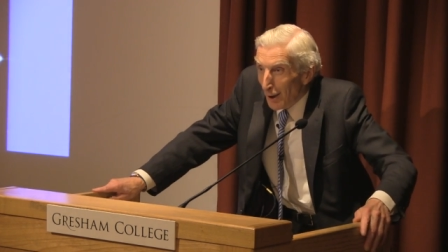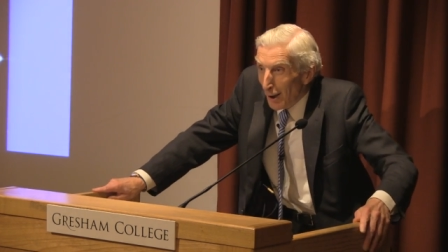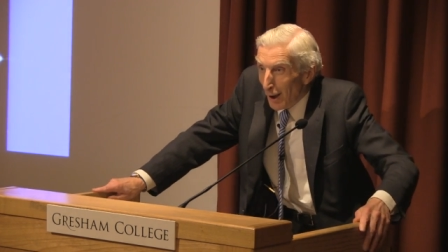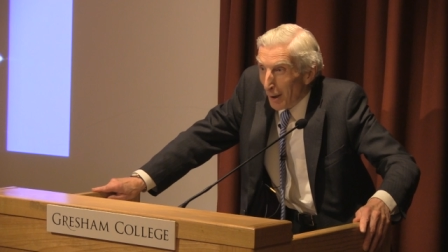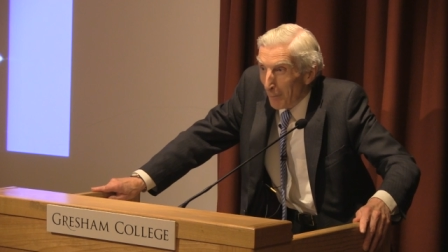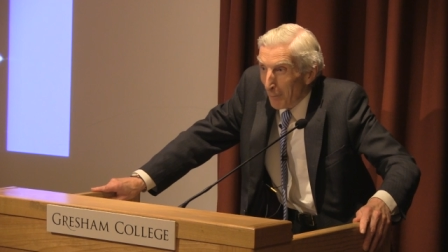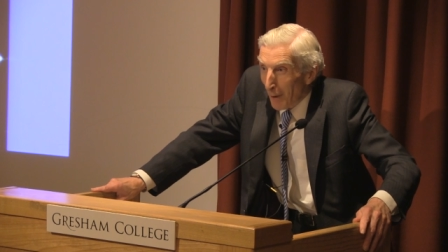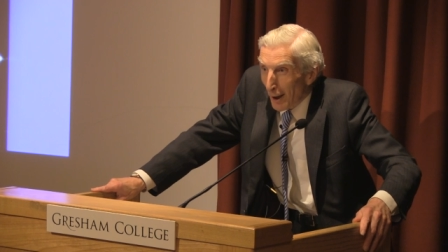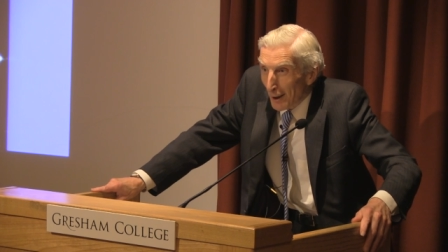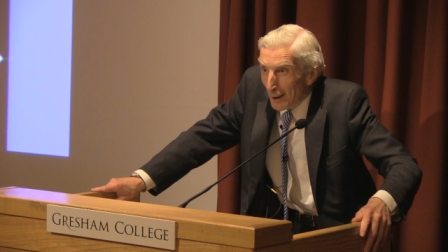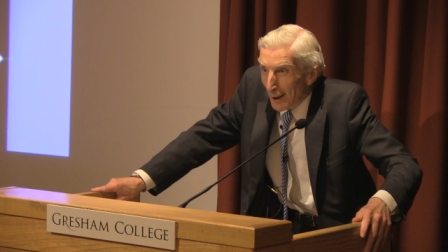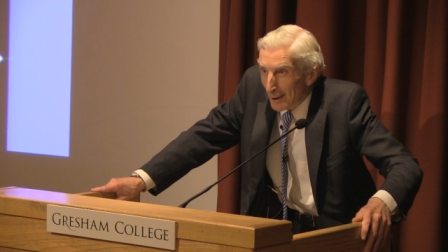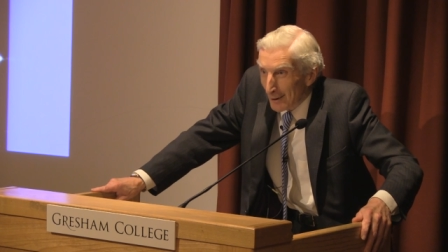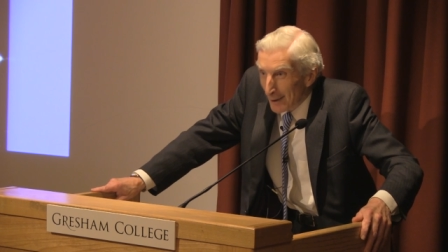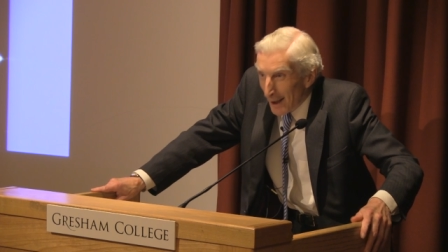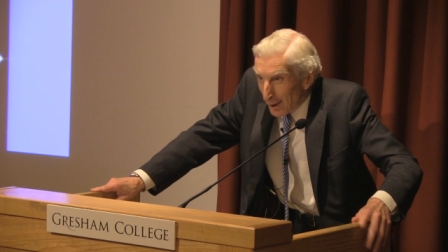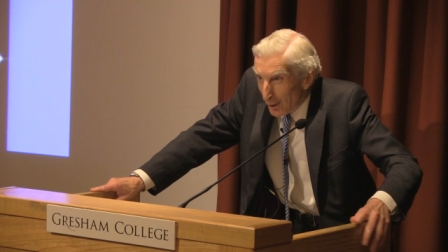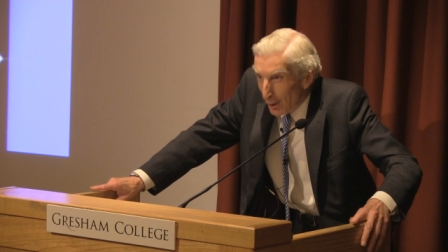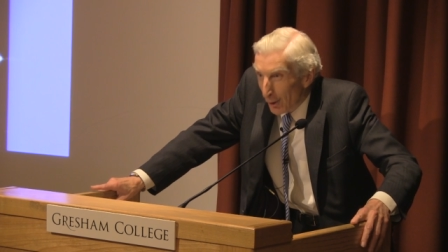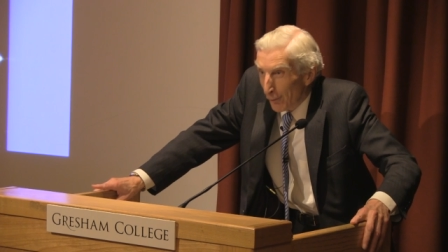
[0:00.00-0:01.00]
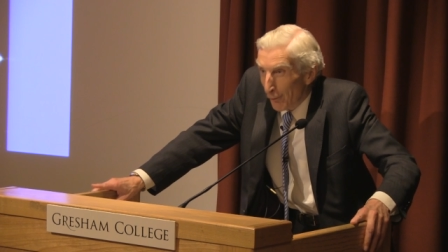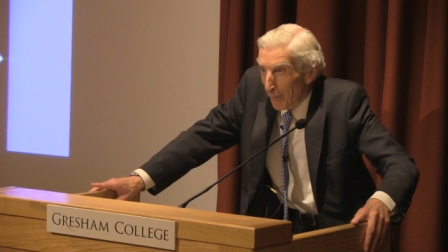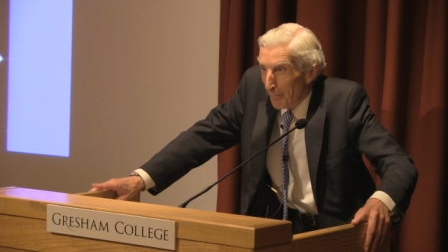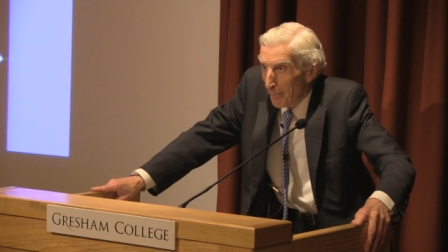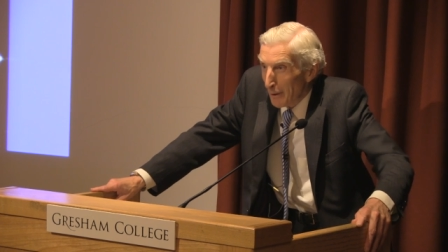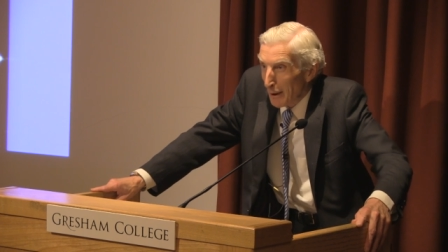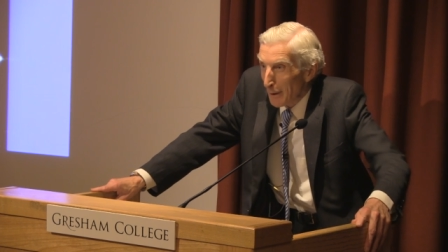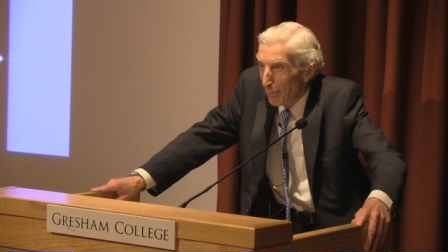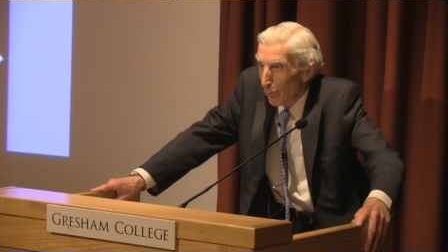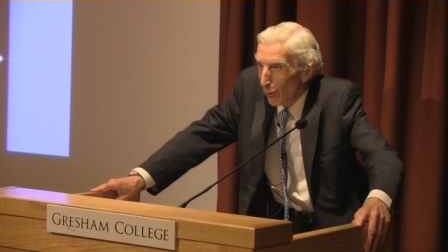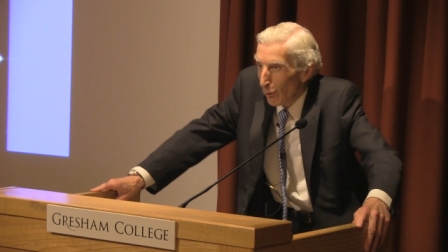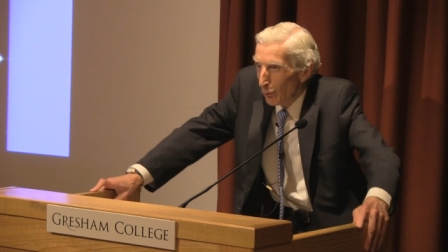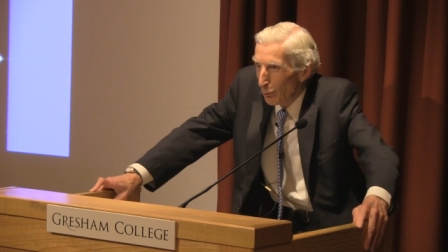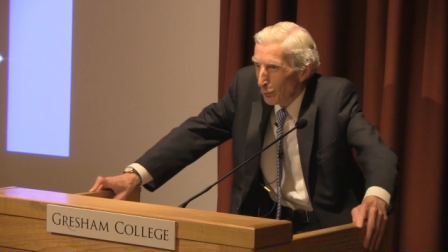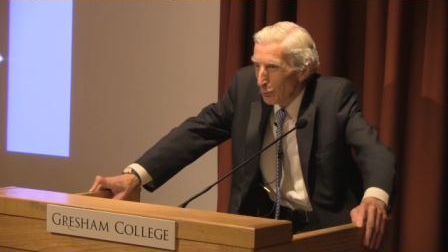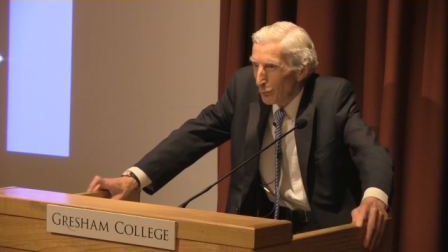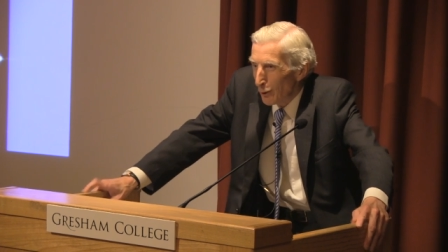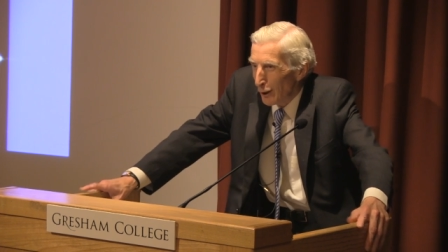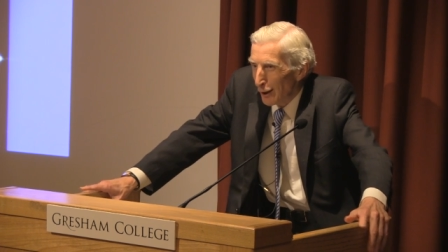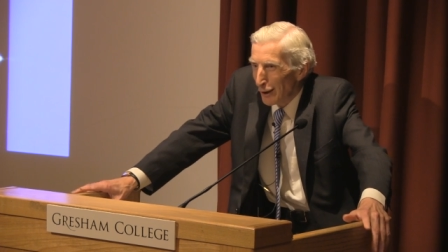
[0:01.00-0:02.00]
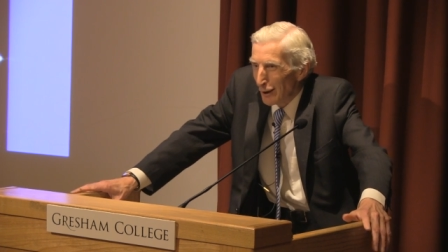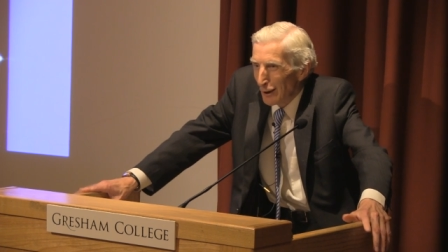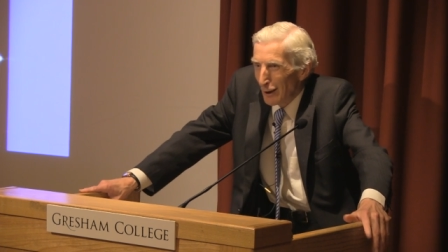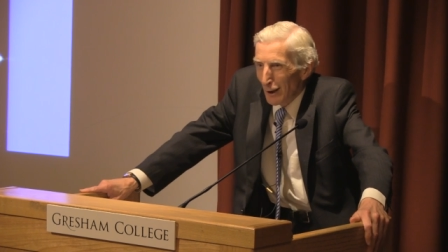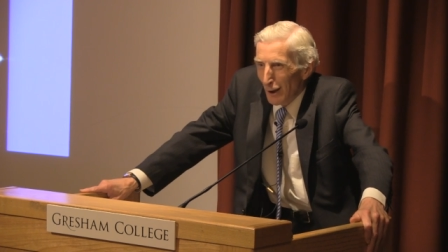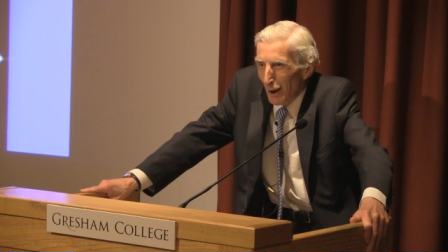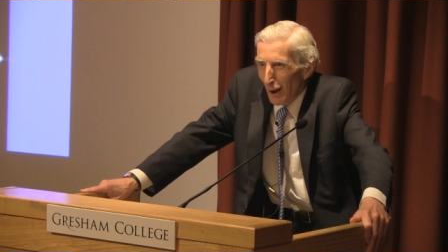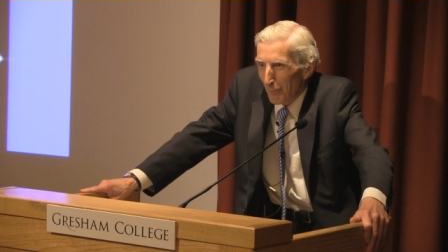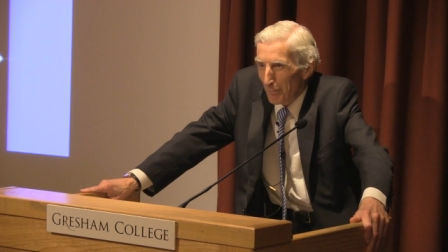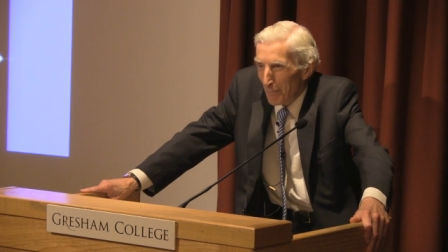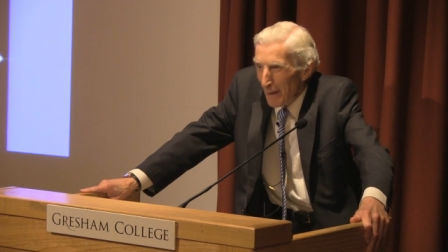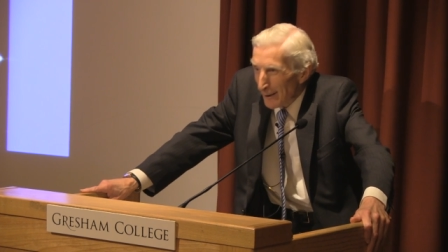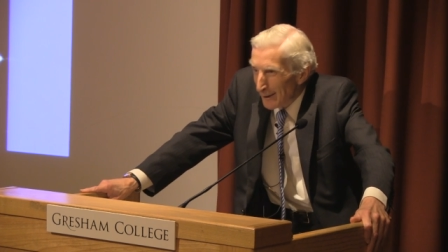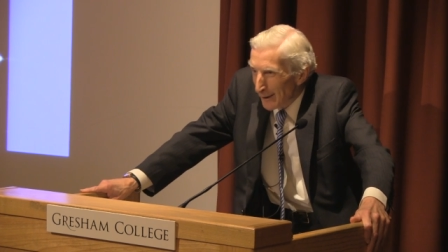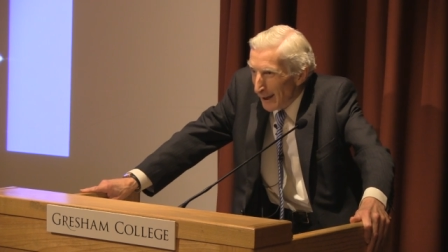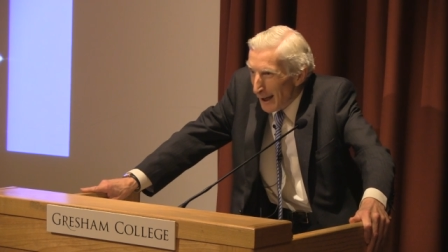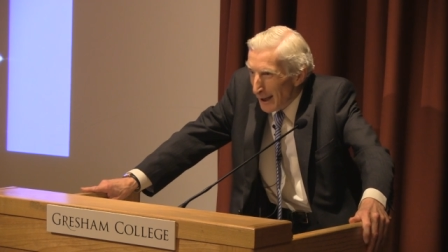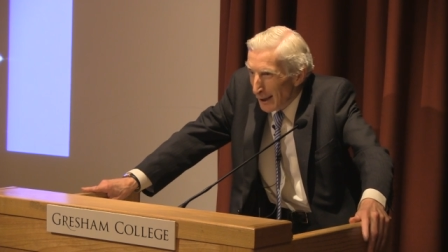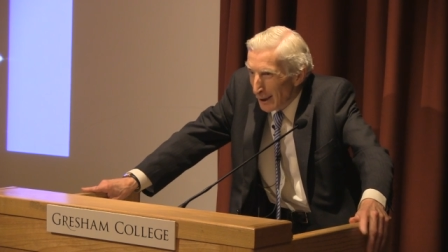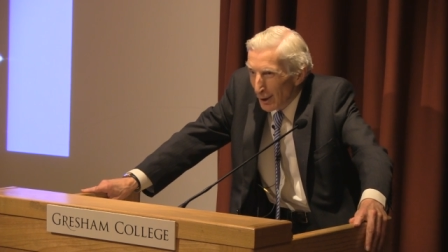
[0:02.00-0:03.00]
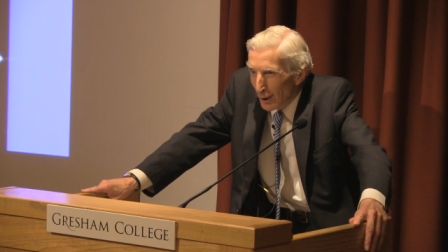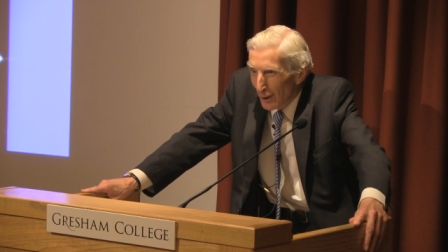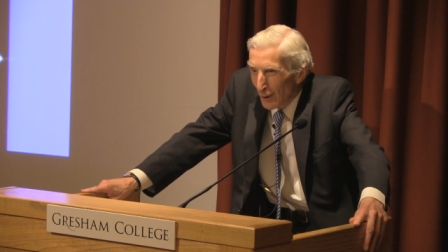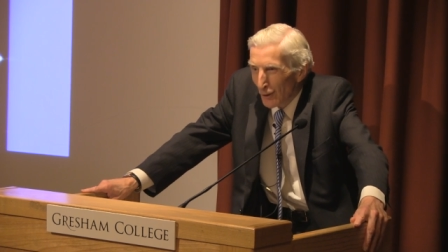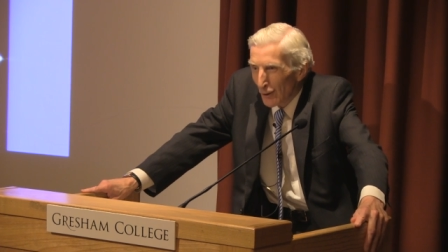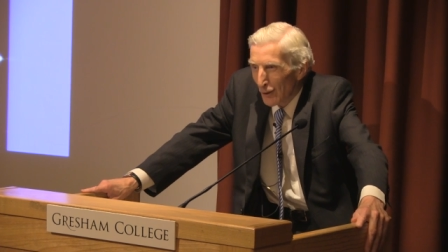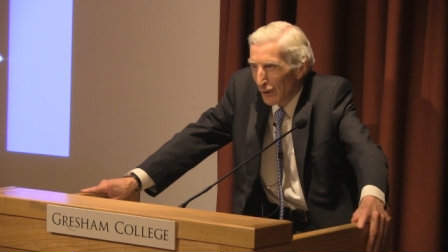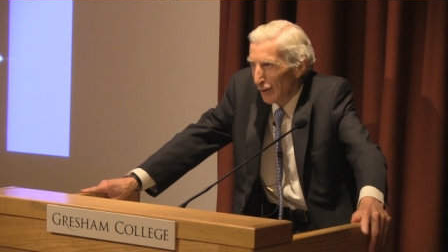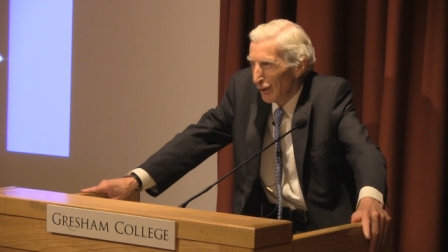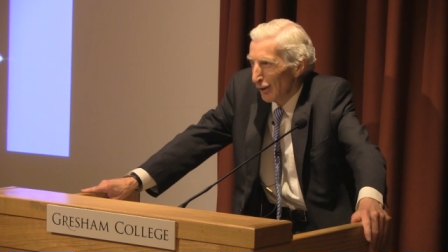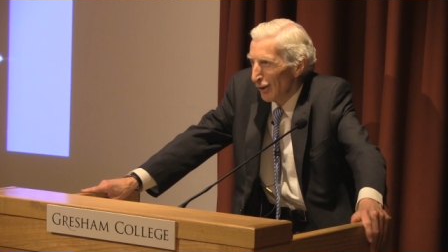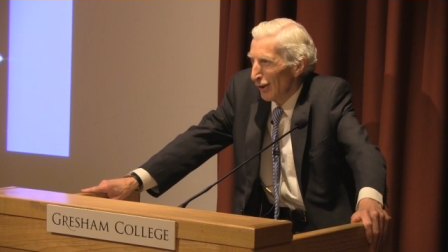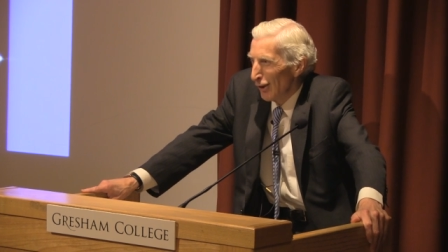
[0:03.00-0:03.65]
Um, I get letters from people who uh, have met the aliens,